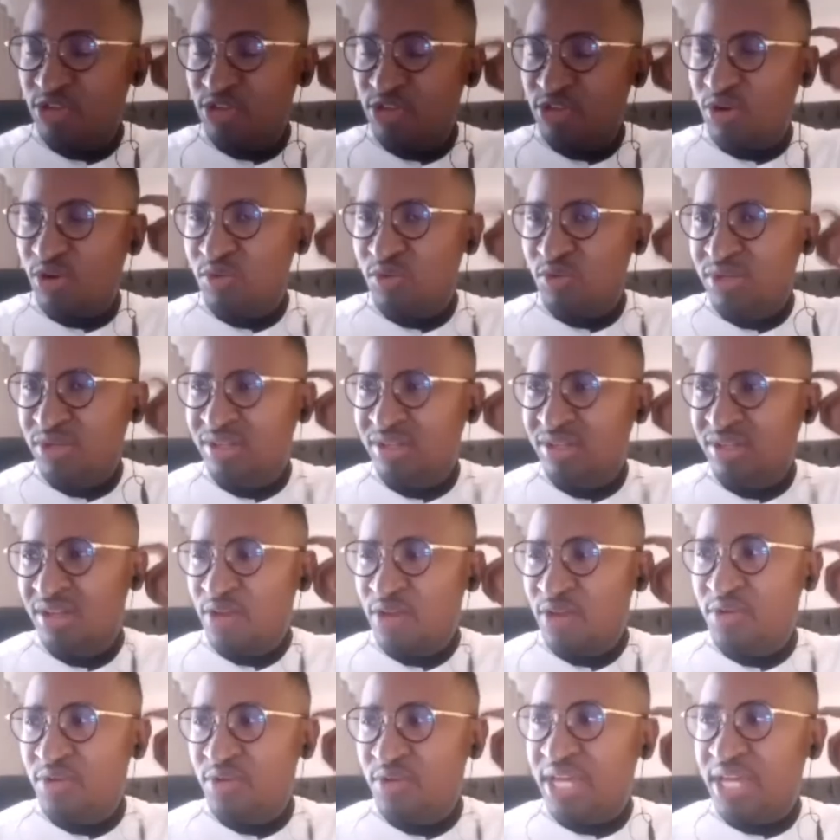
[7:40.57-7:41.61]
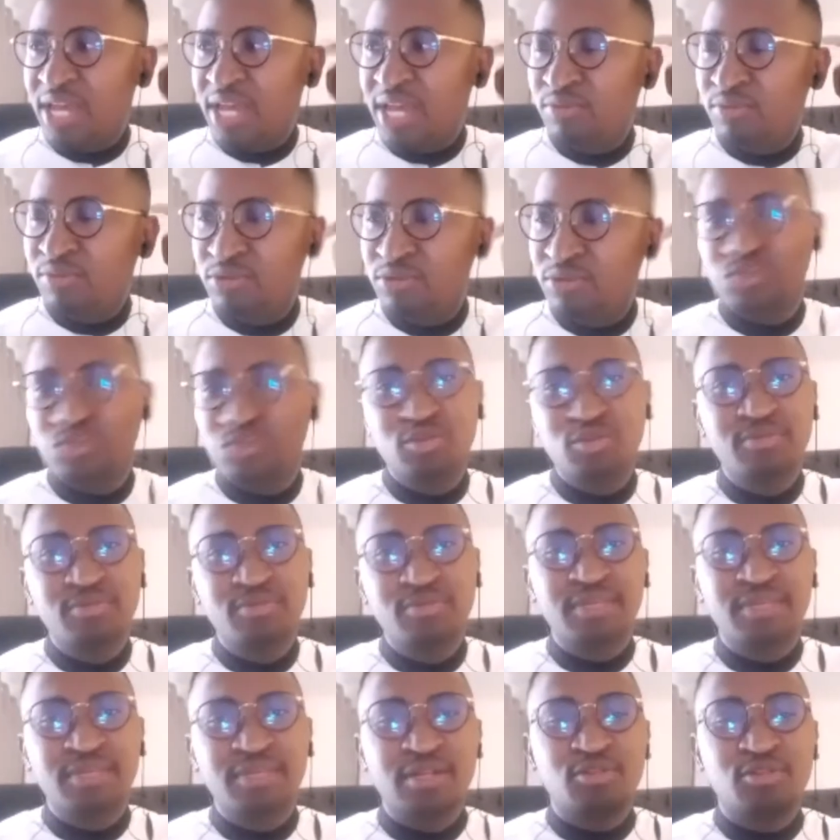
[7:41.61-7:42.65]
So we we're able
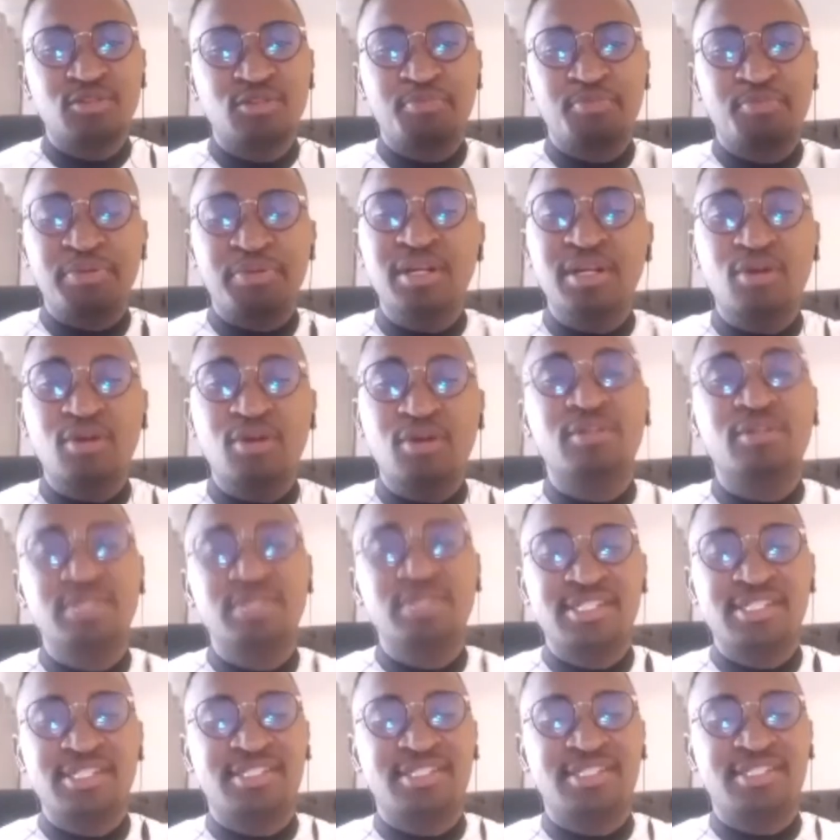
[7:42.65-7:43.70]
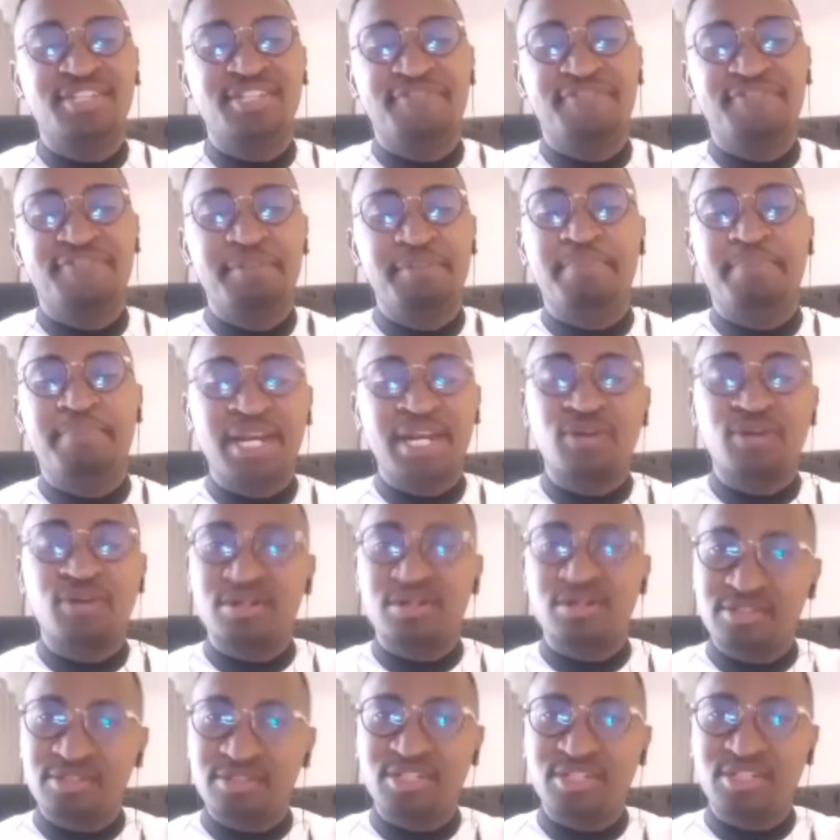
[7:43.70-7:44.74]
to to bring all these different
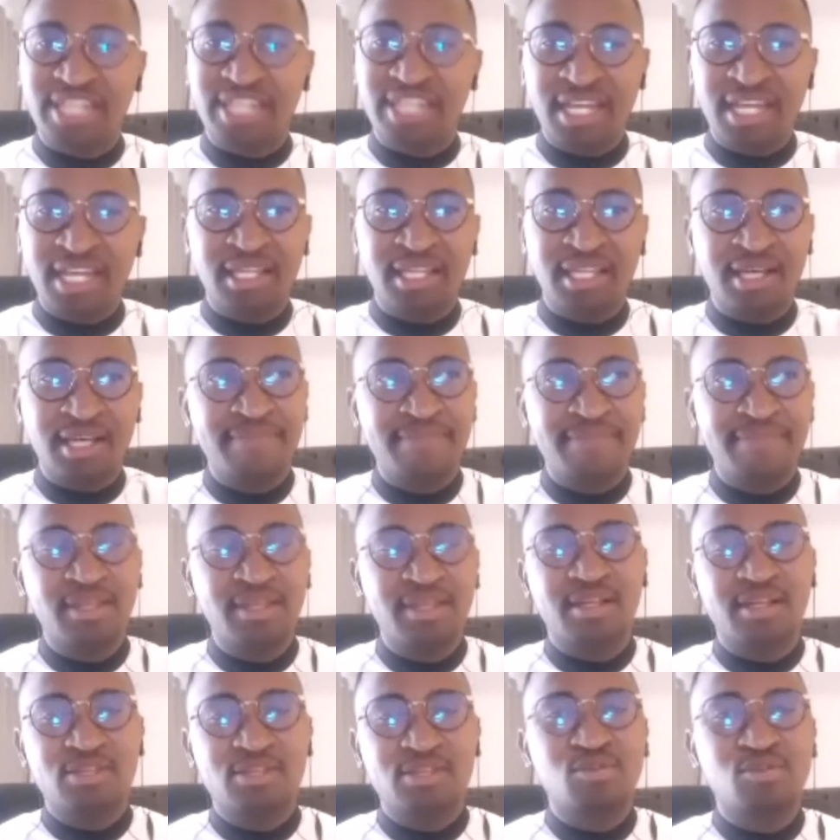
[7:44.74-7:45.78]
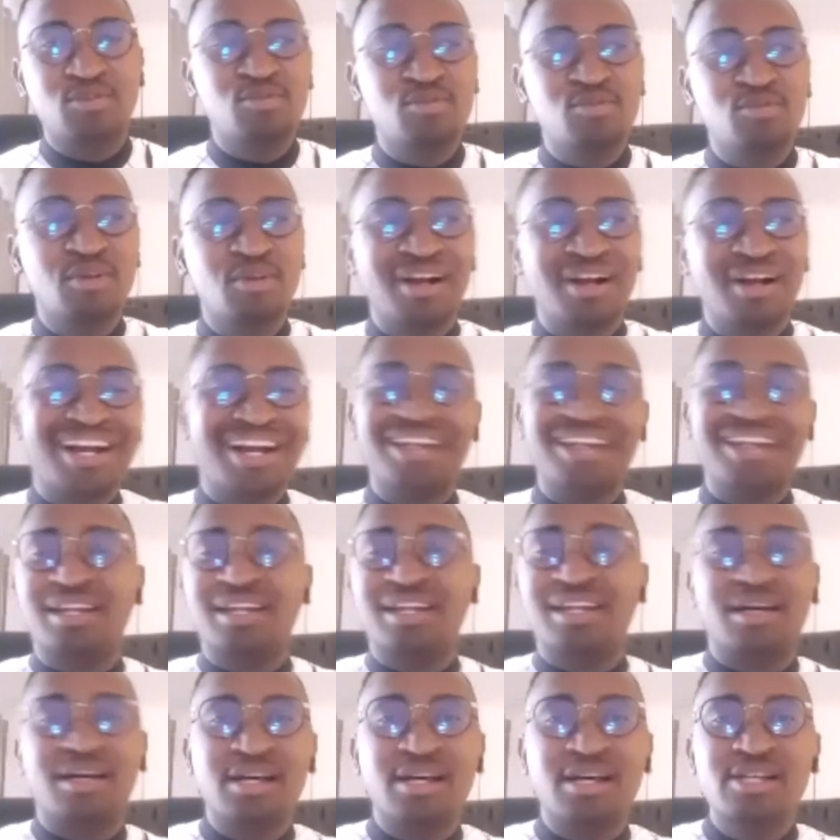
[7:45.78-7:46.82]
backgrounds together to
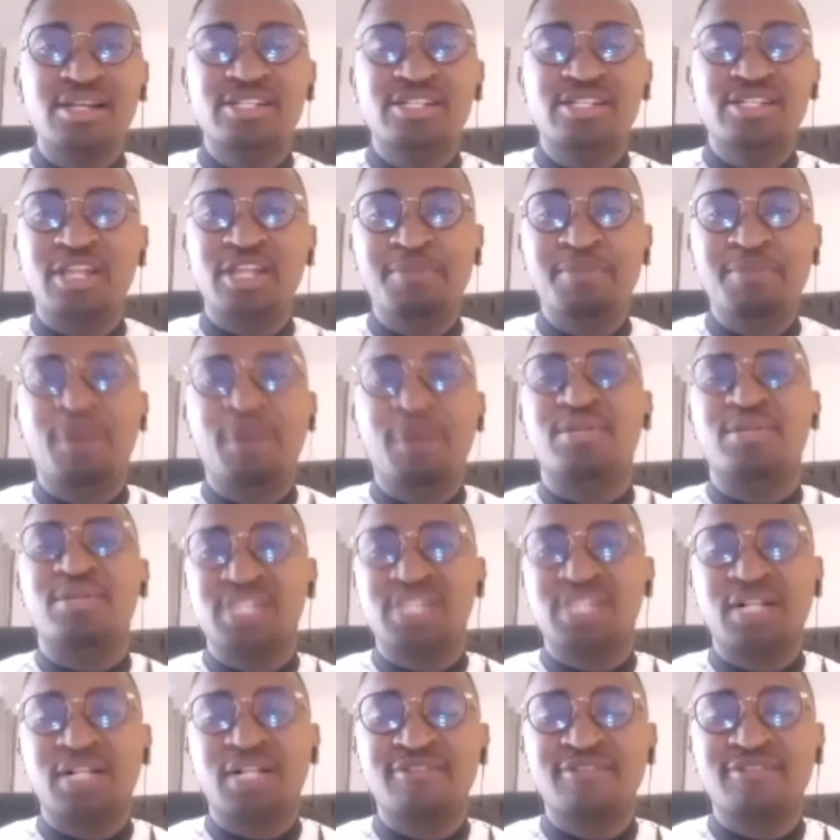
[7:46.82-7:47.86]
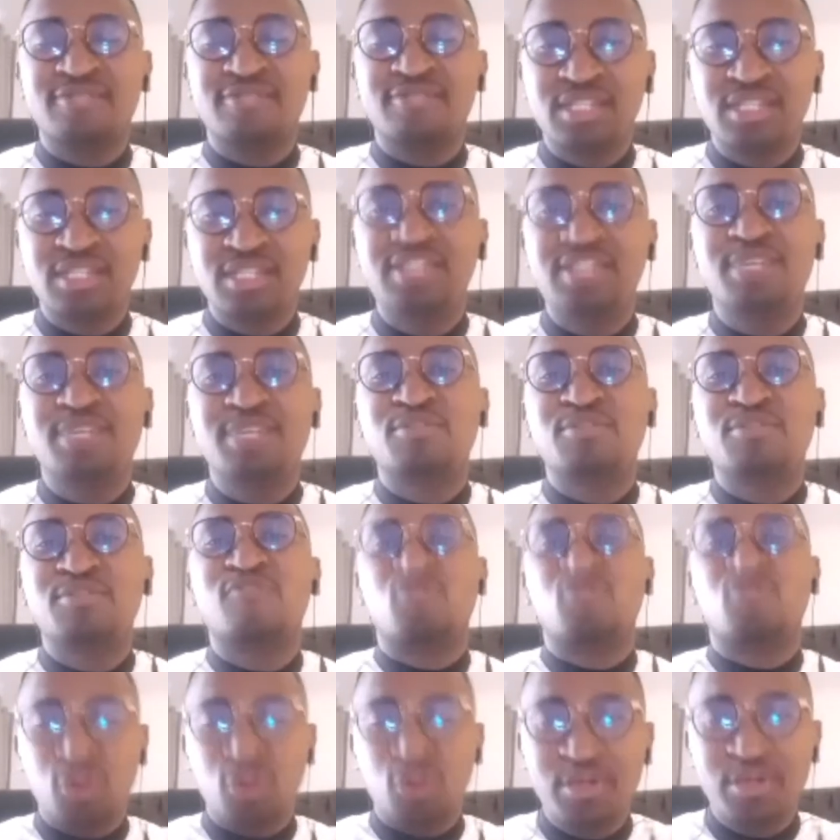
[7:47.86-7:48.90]
kind of shape ourselves in terms
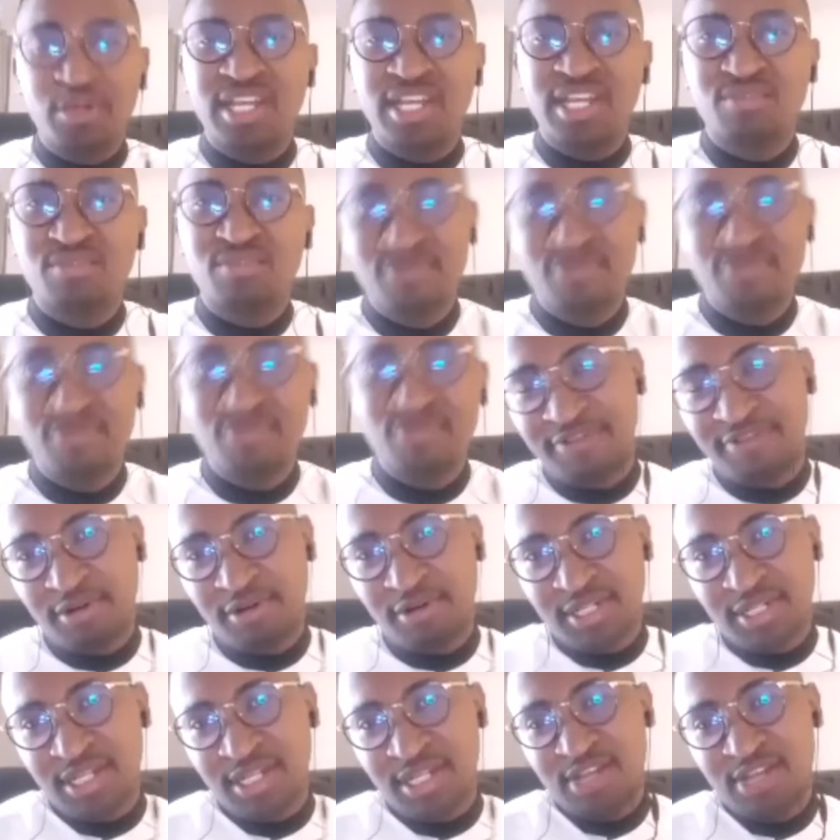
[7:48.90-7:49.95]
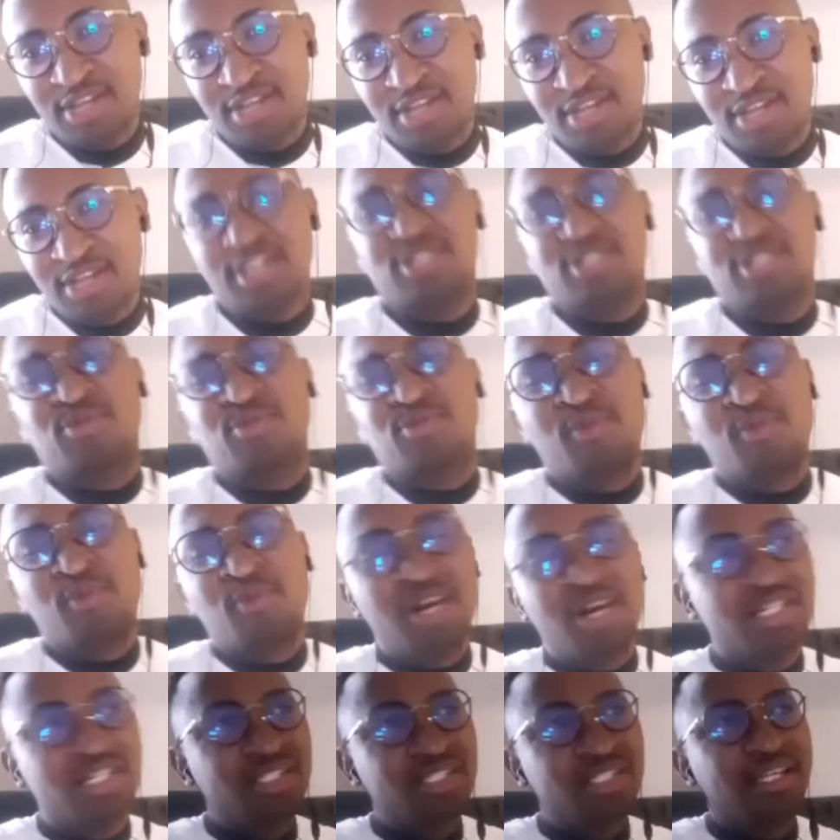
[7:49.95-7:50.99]
of growing and moving forward. So that's
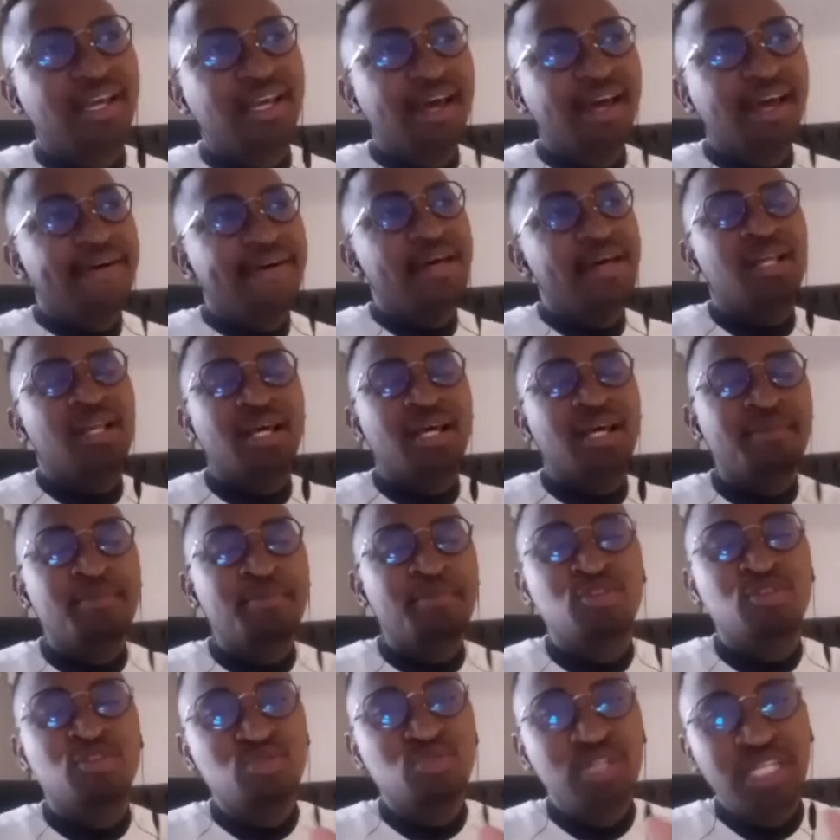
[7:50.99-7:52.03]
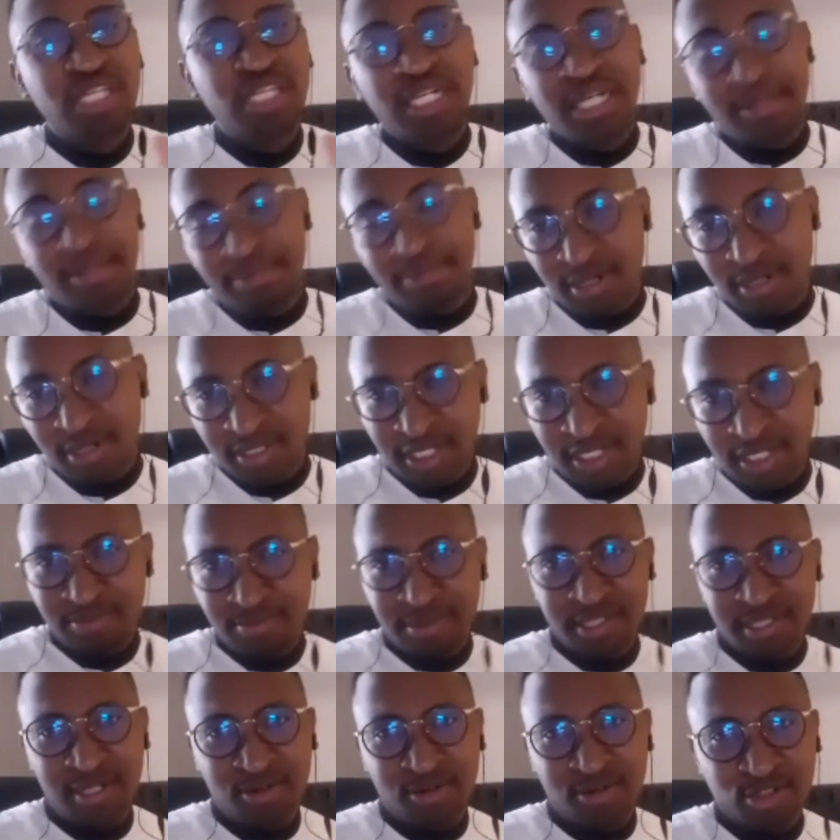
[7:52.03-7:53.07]
what uh, uh, unique about
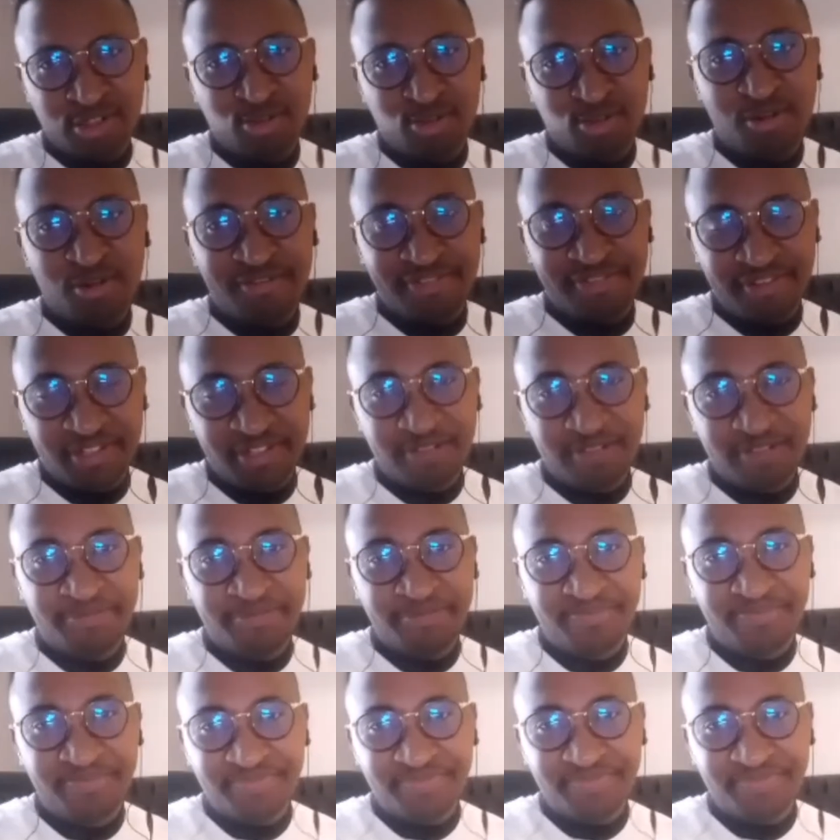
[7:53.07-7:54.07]
about our stokvel.